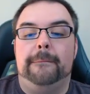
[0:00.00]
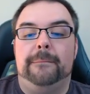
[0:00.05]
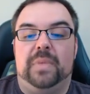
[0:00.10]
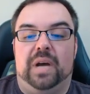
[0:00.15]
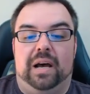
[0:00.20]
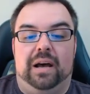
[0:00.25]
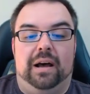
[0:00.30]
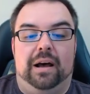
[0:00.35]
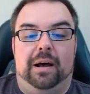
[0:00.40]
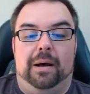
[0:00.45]

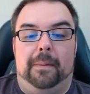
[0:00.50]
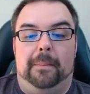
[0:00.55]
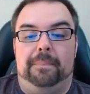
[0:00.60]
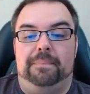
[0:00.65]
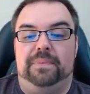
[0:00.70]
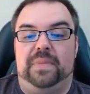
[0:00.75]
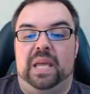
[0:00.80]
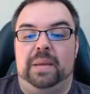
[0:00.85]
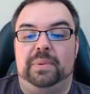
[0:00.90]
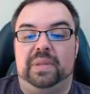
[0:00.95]

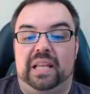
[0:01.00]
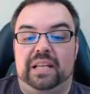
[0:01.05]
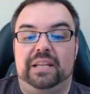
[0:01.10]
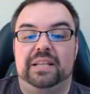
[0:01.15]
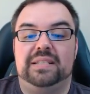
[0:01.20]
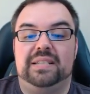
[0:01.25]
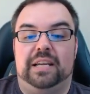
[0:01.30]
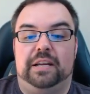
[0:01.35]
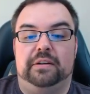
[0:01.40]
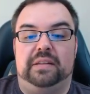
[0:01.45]
But they
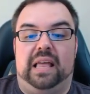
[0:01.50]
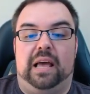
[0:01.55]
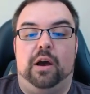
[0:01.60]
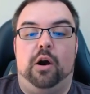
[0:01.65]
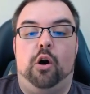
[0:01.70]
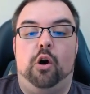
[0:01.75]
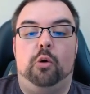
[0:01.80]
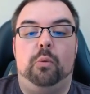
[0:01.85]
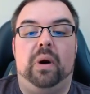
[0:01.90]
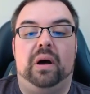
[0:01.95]
did say here that
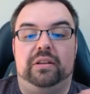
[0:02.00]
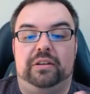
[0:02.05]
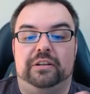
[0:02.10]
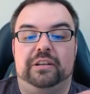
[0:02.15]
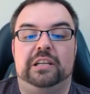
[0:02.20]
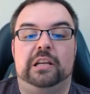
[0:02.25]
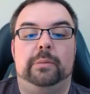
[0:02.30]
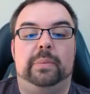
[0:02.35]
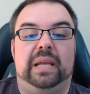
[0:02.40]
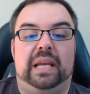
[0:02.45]
all while they're
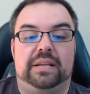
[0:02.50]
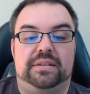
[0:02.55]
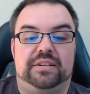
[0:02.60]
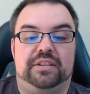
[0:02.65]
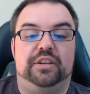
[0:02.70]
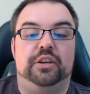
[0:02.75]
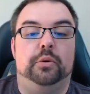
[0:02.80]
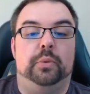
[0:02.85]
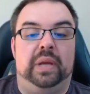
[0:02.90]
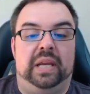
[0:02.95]
going to be
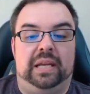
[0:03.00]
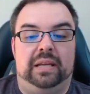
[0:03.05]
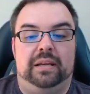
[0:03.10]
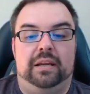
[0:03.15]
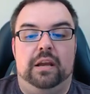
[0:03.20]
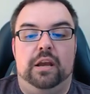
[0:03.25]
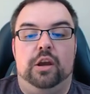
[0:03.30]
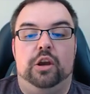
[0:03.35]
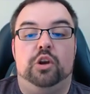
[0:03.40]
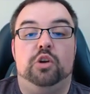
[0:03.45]
eschewing
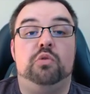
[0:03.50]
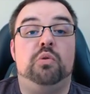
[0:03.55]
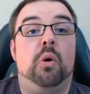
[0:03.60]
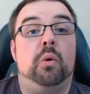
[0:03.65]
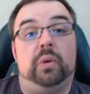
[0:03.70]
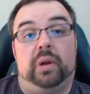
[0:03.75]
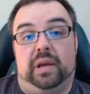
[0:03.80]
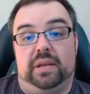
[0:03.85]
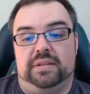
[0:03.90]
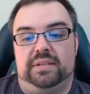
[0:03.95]

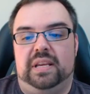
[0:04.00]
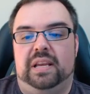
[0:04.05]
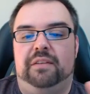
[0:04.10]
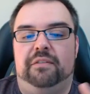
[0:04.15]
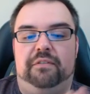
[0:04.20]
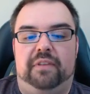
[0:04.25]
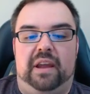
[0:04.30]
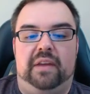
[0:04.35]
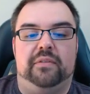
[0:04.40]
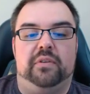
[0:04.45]
quotas in
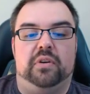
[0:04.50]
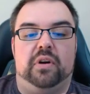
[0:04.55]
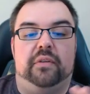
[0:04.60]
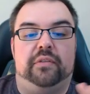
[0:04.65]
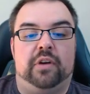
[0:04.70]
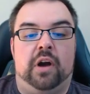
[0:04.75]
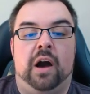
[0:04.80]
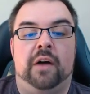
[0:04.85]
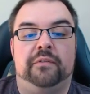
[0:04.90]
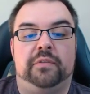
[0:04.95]
favor
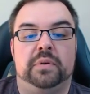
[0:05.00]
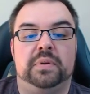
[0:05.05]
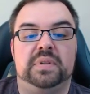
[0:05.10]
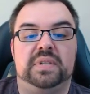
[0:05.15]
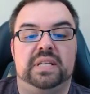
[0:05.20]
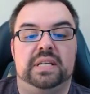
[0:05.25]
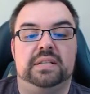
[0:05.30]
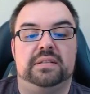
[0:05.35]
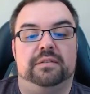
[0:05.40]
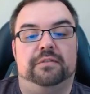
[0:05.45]
of
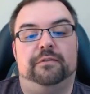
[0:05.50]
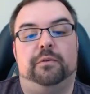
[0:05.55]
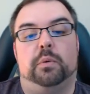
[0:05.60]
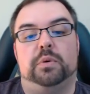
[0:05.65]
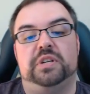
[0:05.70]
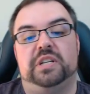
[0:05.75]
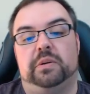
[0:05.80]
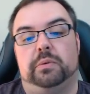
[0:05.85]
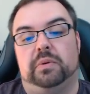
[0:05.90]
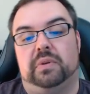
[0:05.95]
conferences and
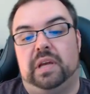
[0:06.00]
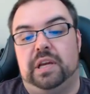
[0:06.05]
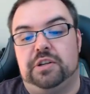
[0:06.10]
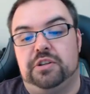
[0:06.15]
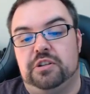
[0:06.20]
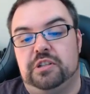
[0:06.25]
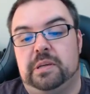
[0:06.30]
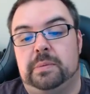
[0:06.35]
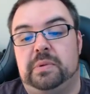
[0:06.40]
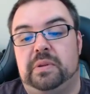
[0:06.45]
forging
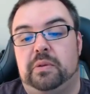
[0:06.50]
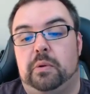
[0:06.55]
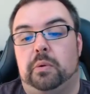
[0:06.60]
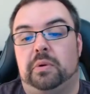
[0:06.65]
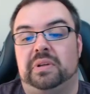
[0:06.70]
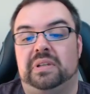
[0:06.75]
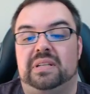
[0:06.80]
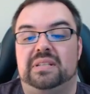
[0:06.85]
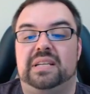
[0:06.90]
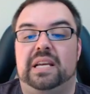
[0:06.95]
relationships with
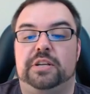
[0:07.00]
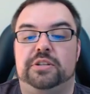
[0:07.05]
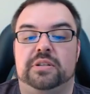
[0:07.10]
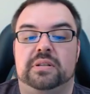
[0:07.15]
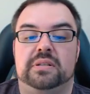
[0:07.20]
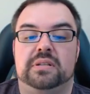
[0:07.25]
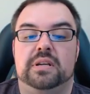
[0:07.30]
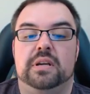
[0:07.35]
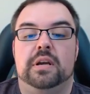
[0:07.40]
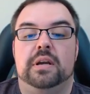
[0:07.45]

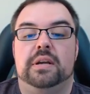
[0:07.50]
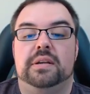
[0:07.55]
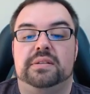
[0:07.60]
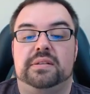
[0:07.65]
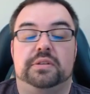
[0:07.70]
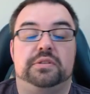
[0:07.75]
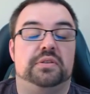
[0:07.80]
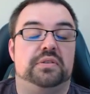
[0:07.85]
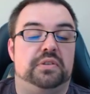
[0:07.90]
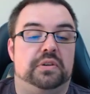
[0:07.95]
organizations
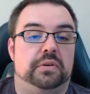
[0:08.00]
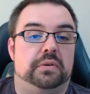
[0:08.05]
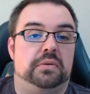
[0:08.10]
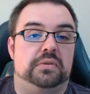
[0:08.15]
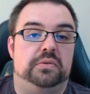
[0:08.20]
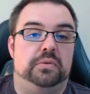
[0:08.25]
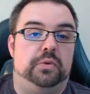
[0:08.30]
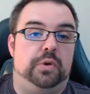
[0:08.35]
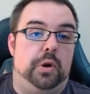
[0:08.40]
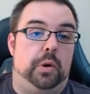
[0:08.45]
such as
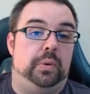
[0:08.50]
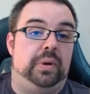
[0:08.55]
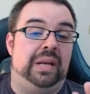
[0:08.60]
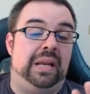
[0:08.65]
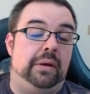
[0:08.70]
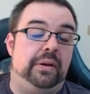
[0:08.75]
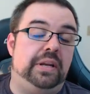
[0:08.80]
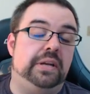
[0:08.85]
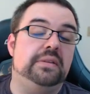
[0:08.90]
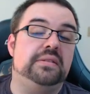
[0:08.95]
Girls Who Code. And
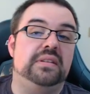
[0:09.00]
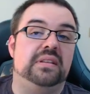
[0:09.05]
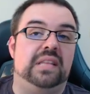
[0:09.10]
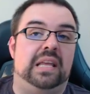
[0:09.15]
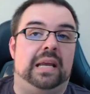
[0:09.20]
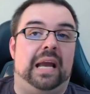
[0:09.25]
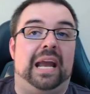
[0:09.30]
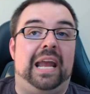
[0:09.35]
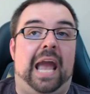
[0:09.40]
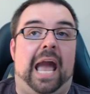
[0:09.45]
now here's the
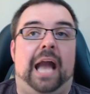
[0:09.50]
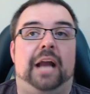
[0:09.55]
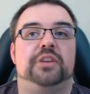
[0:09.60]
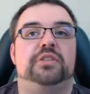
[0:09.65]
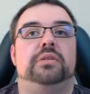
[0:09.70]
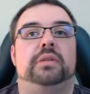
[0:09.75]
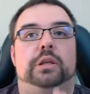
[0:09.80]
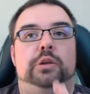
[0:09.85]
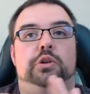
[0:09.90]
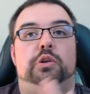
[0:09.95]
thing. I
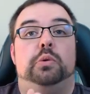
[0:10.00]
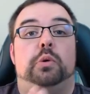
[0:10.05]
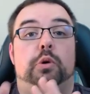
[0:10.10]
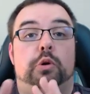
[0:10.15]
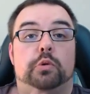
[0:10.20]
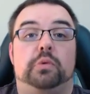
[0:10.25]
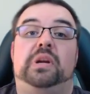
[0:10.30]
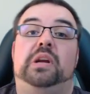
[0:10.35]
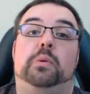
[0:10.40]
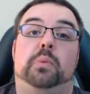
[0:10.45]
actually do
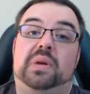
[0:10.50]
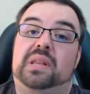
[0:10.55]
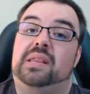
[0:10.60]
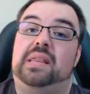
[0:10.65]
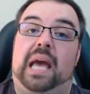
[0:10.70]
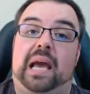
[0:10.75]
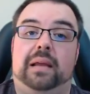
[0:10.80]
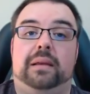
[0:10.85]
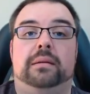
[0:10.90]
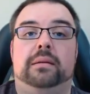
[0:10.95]
agree with
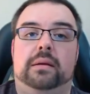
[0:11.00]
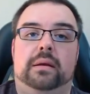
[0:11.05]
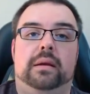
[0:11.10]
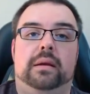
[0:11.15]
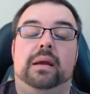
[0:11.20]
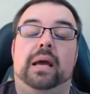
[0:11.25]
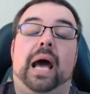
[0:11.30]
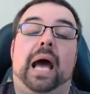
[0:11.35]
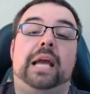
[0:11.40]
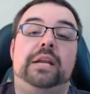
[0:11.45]
that.
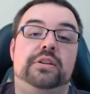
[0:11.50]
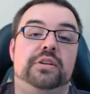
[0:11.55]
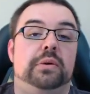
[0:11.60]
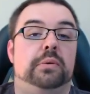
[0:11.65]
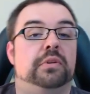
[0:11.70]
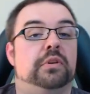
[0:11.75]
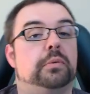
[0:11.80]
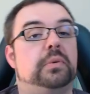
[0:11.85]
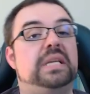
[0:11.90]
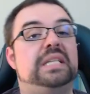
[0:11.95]
I do.
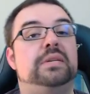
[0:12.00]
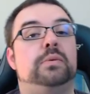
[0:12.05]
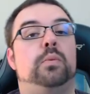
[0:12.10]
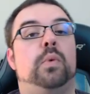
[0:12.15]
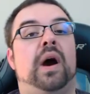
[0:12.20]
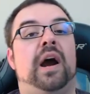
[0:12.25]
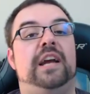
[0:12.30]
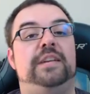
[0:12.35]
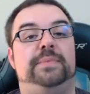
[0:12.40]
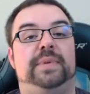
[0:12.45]
And the reason
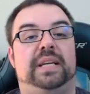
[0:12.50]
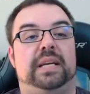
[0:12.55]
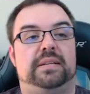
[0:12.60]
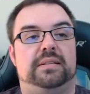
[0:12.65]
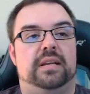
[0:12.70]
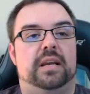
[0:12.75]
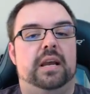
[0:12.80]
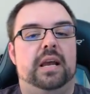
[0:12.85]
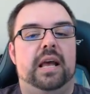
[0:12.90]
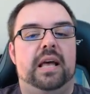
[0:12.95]
why is
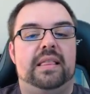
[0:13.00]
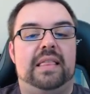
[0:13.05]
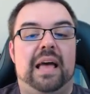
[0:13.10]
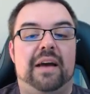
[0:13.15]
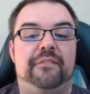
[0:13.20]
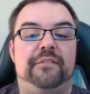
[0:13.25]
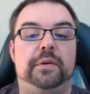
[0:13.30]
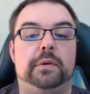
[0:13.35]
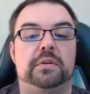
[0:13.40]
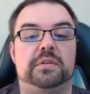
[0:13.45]
because
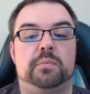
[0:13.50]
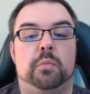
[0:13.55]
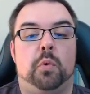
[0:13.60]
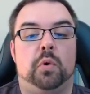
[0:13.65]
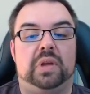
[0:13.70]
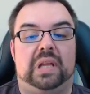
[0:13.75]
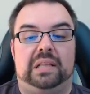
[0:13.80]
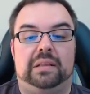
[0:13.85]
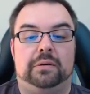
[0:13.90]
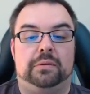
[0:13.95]
that feels
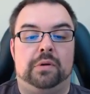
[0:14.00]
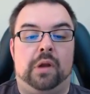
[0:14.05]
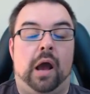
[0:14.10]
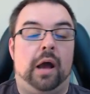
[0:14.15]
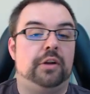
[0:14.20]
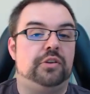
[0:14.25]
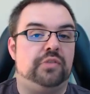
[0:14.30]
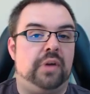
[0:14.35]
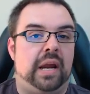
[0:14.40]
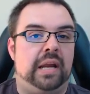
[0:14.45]
more like they're
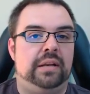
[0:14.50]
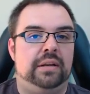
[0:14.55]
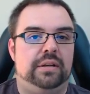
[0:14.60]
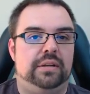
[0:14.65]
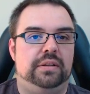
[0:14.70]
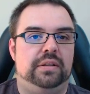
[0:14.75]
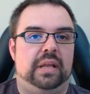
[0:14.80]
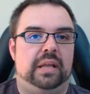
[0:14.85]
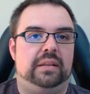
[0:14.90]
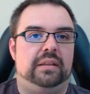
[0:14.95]
not trying
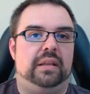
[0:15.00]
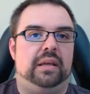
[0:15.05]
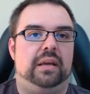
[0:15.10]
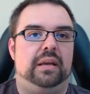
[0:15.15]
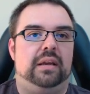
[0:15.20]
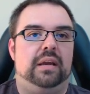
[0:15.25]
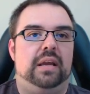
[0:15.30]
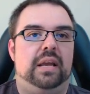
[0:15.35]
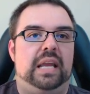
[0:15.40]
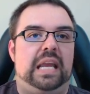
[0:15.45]

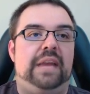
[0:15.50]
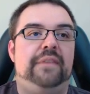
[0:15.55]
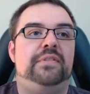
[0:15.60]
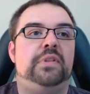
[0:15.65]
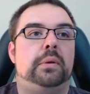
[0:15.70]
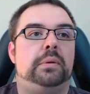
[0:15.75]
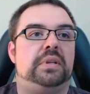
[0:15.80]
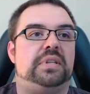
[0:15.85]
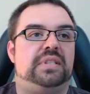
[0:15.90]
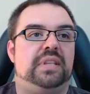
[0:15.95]
to, even
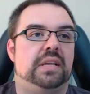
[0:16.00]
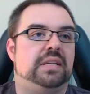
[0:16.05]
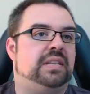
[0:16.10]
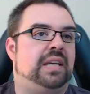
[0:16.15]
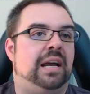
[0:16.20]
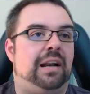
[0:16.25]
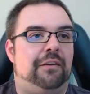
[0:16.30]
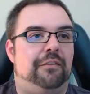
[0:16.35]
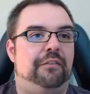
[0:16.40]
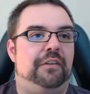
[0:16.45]
though this does
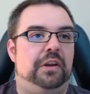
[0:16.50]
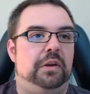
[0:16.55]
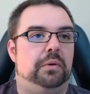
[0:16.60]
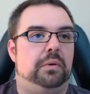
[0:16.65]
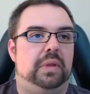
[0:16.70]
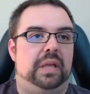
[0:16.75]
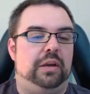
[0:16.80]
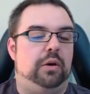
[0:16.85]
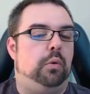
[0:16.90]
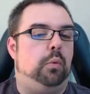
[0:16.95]
kind of feel
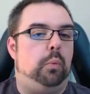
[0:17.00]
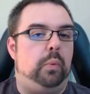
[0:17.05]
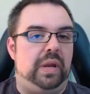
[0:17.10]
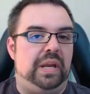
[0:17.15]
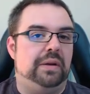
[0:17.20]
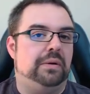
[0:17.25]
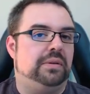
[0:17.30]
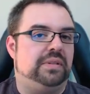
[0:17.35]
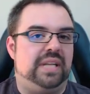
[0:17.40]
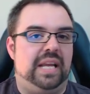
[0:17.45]
like a
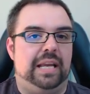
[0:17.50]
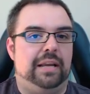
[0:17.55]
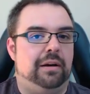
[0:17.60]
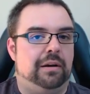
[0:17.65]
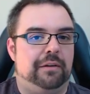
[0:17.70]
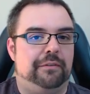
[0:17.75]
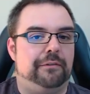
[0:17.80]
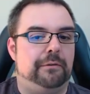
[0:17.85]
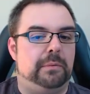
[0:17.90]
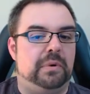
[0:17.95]
weird take
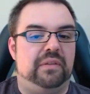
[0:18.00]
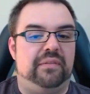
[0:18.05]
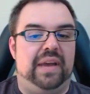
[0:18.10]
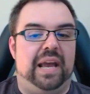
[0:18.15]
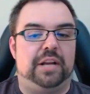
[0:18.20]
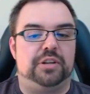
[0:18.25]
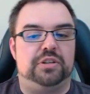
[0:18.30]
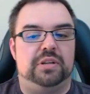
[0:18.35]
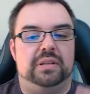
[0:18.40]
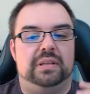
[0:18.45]
on affirmative
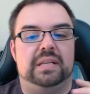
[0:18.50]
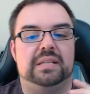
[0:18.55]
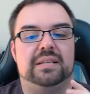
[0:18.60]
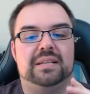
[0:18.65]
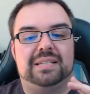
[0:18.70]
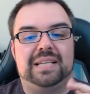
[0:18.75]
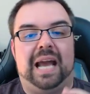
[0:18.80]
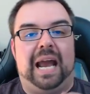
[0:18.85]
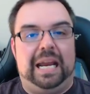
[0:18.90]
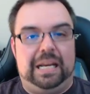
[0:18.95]
action, this
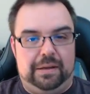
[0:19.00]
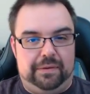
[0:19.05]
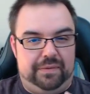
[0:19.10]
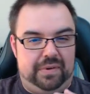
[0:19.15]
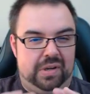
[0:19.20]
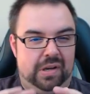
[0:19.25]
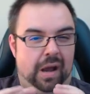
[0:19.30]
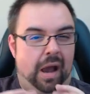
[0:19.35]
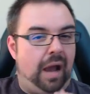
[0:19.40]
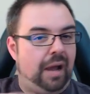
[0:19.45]
is kind of
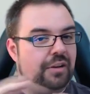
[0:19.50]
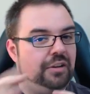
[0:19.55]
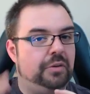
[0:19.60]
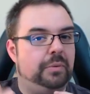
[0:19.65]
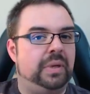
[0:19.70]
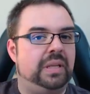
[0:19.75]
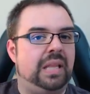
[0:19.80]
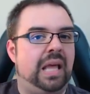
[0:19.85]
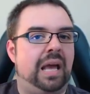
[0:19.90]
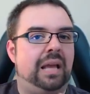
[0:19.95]
not
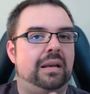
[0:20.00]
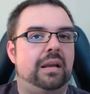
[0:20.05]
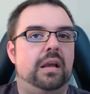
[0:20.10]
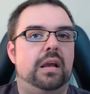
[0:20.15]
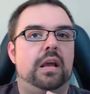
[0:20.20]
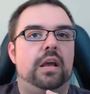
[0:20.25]
doing that,